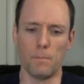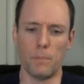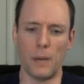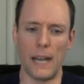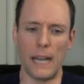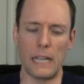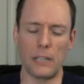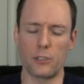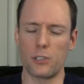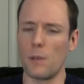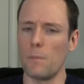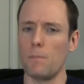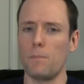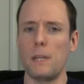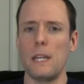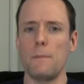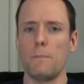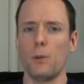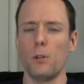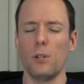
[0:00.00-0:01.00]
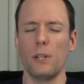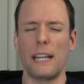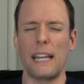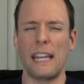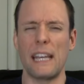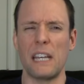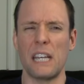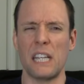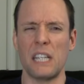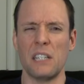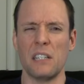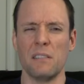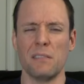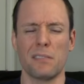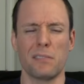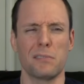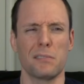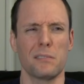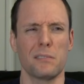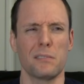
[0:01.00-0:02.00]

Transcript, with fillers: by some people in,